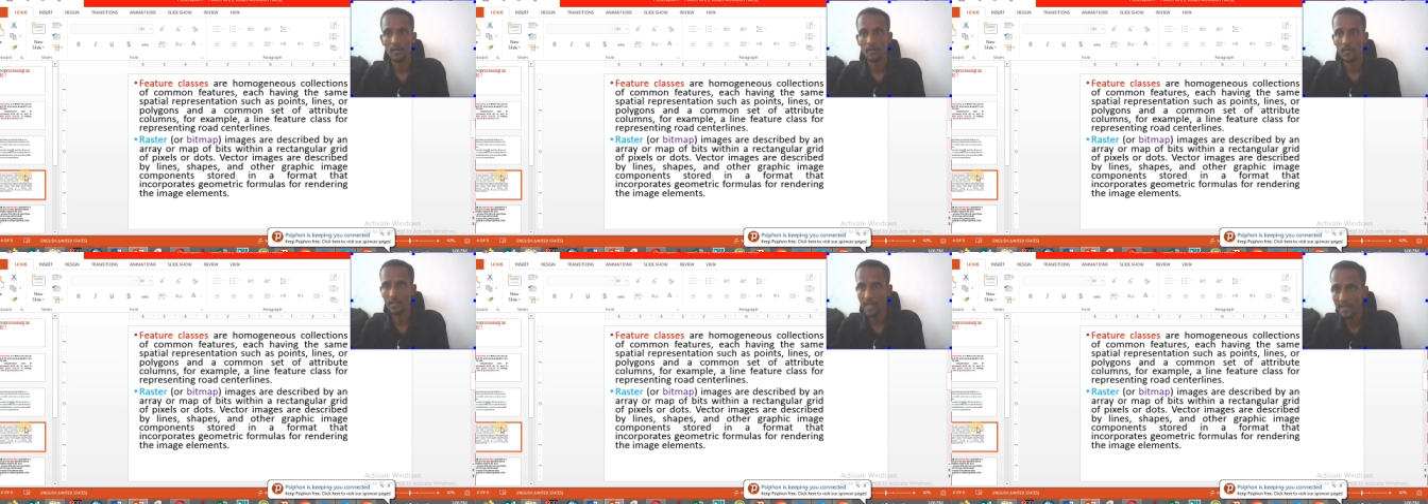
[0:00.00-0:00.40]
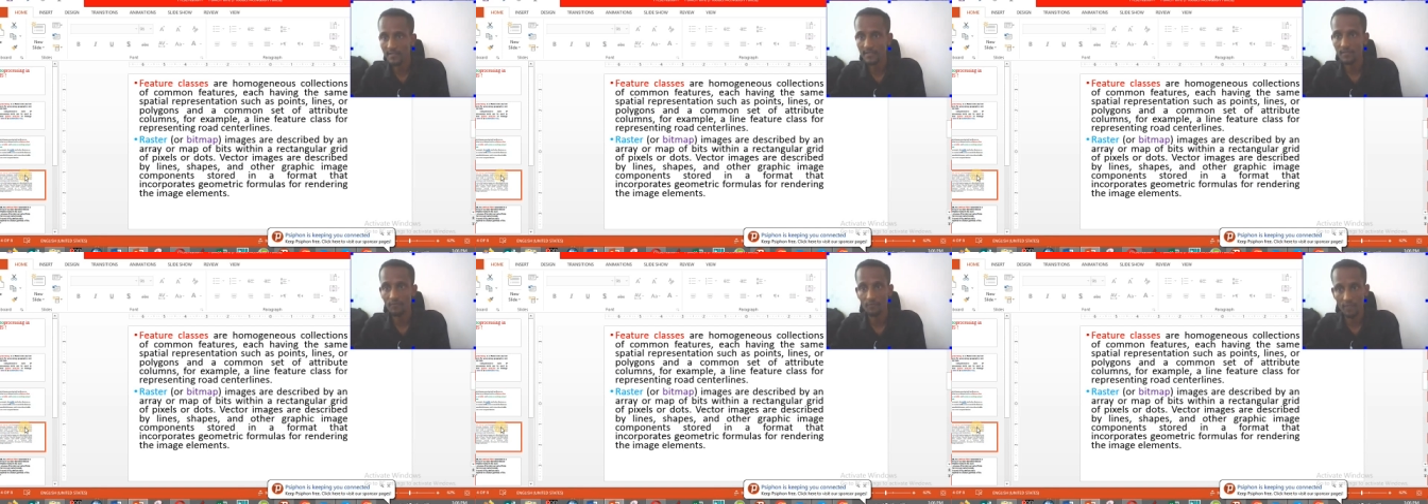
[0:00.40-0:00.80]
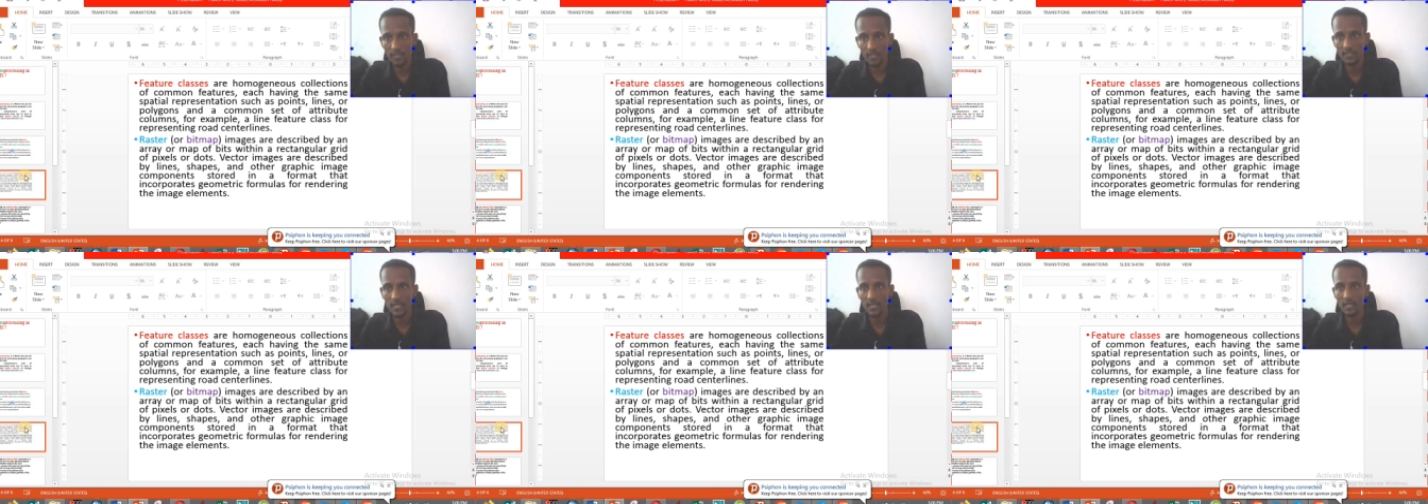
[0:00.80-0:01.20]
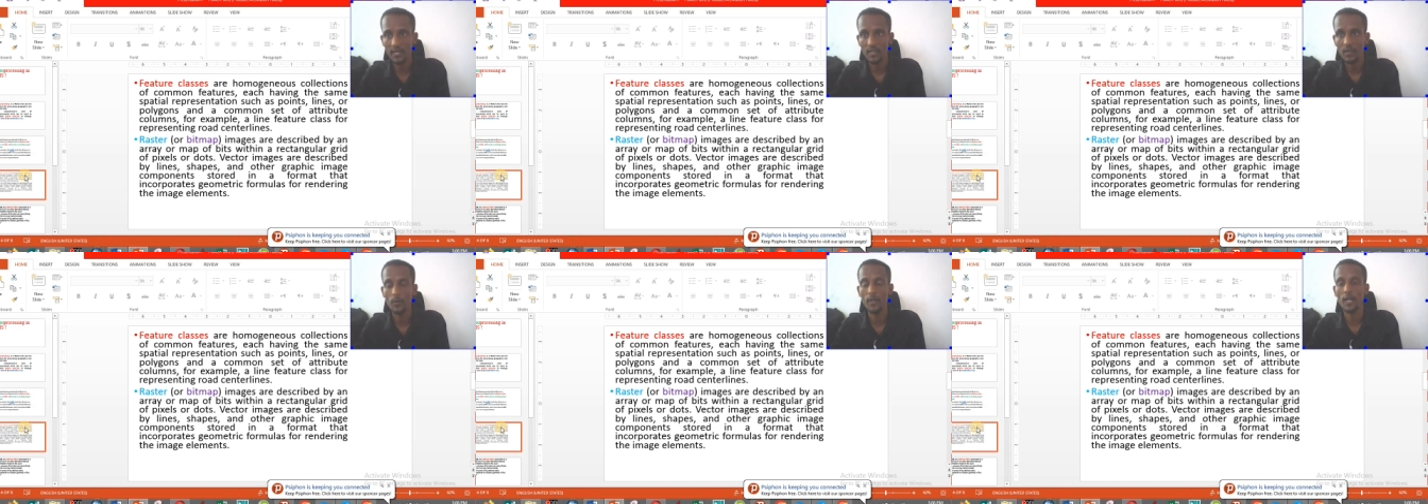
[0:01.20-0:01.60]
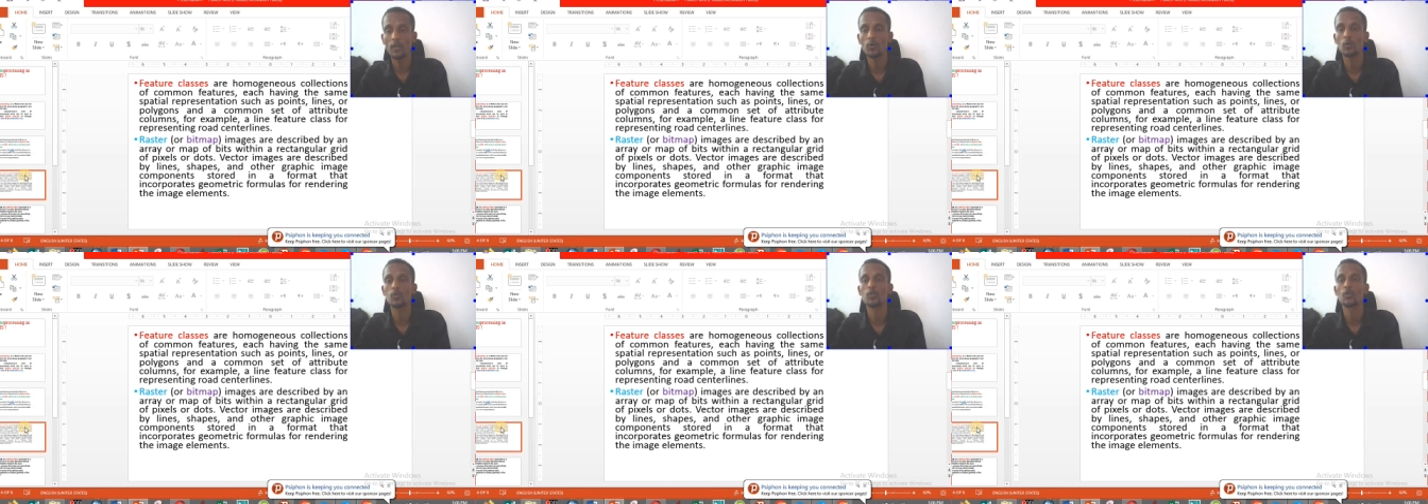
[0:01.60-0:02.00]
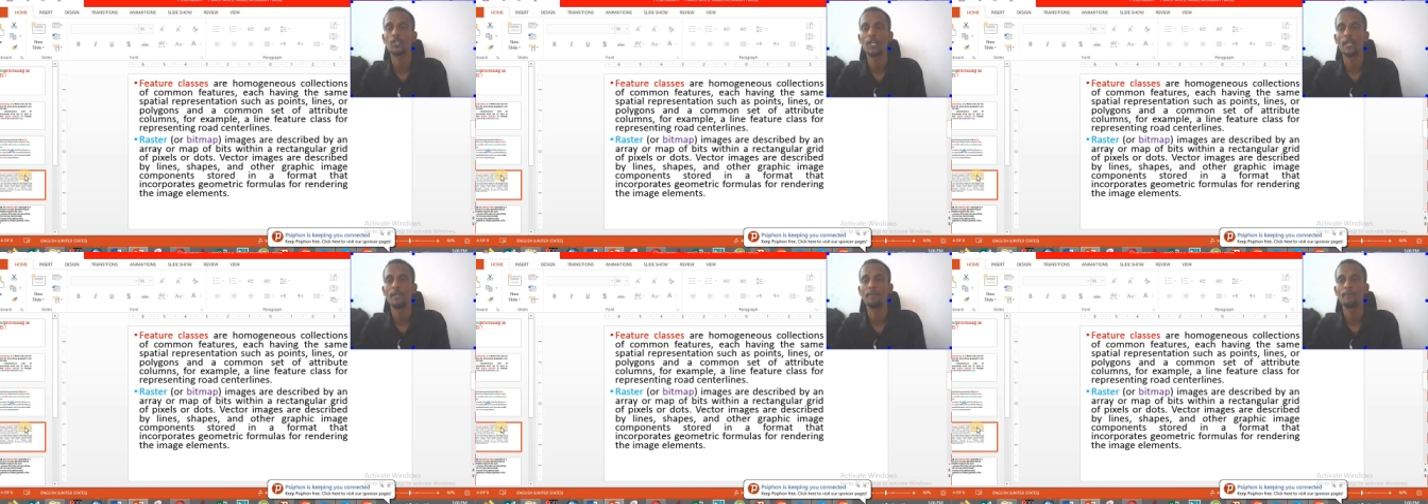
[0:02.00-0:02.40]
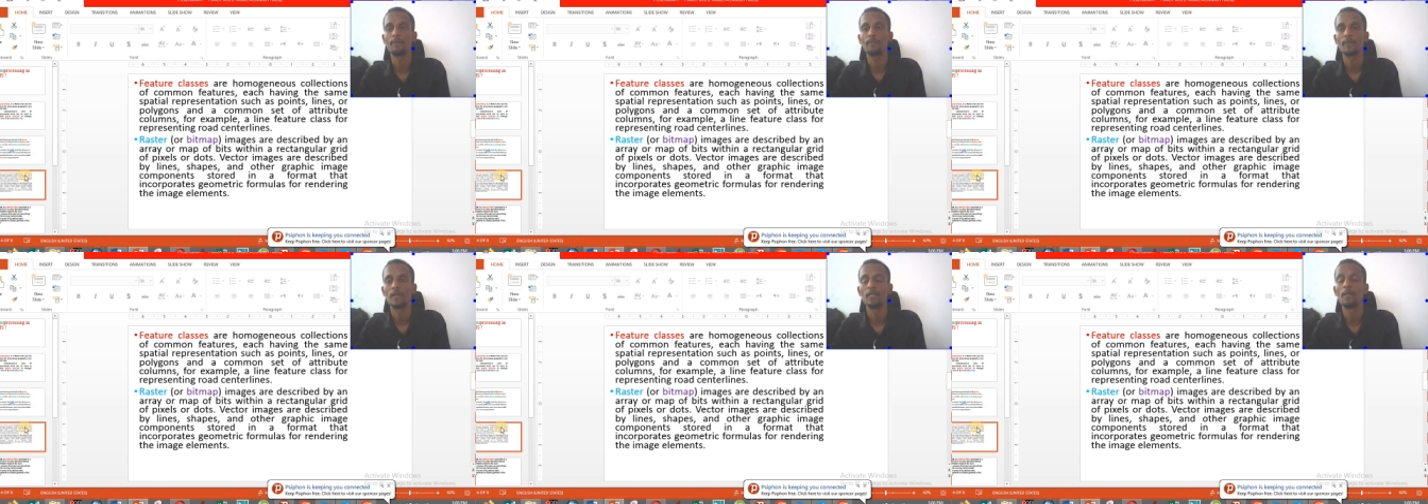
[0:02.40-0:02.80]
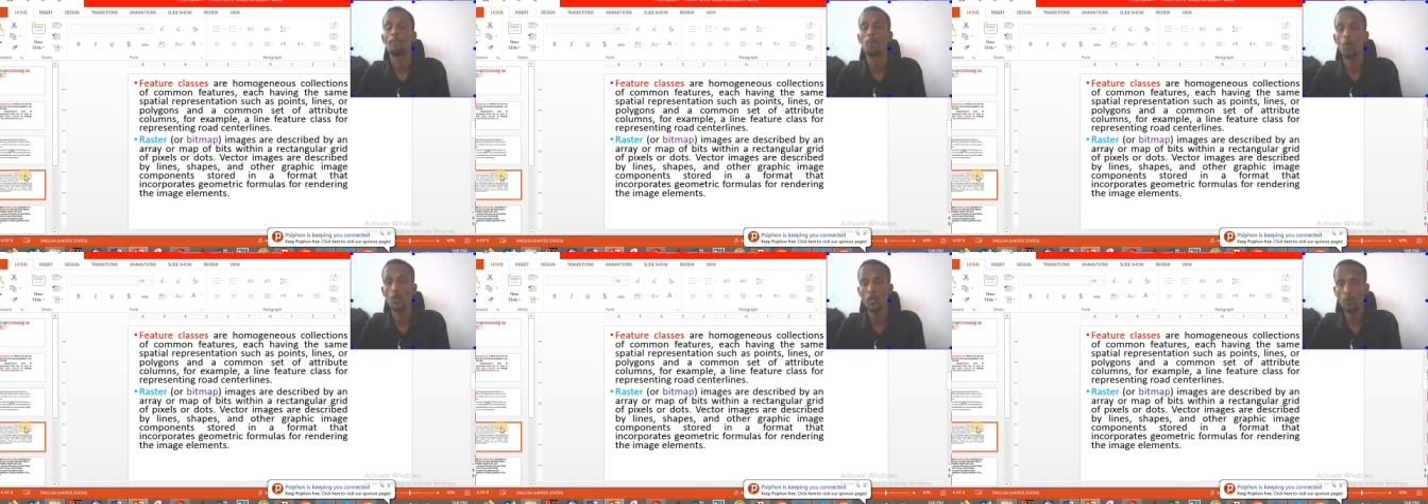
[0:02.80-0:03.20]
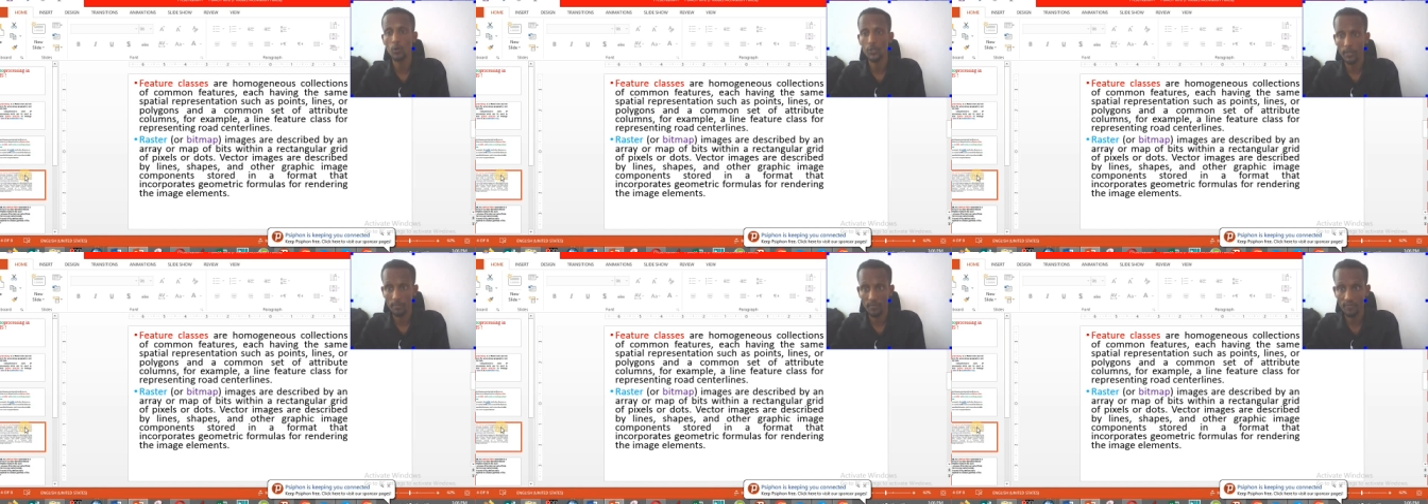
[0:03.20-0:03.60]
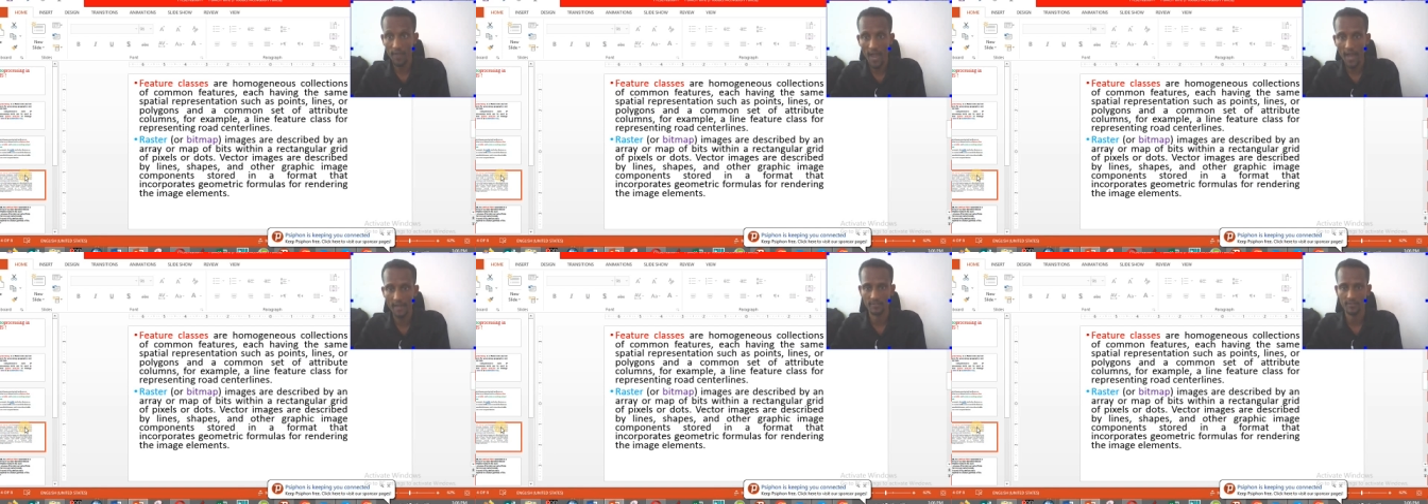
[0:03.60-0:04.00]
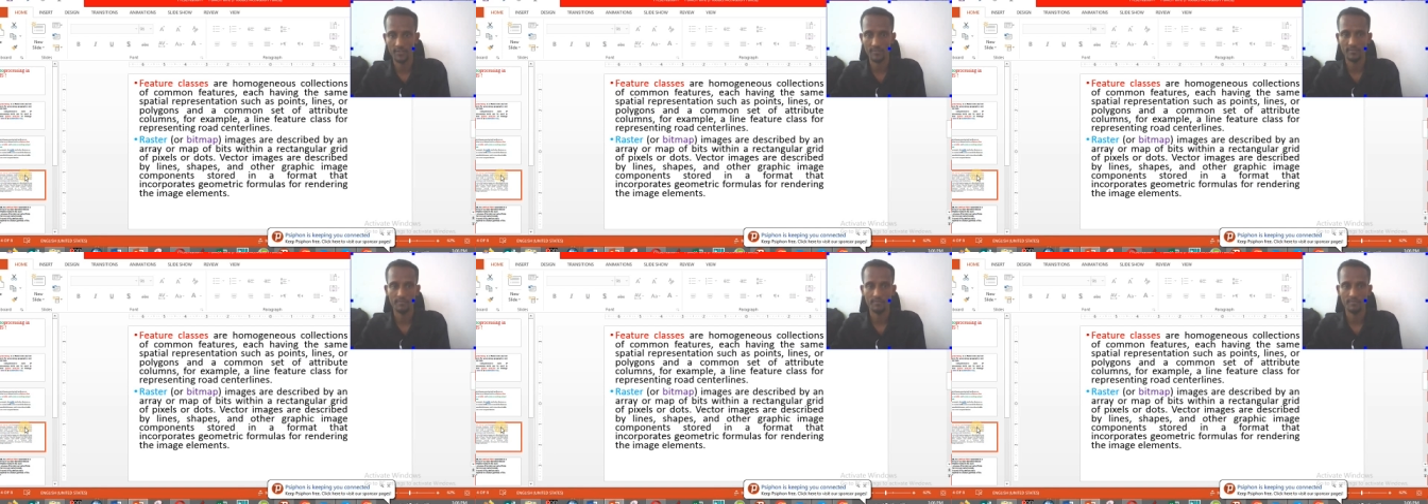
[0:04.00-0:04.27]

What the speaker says: Vector, we can also say the polygon shape files.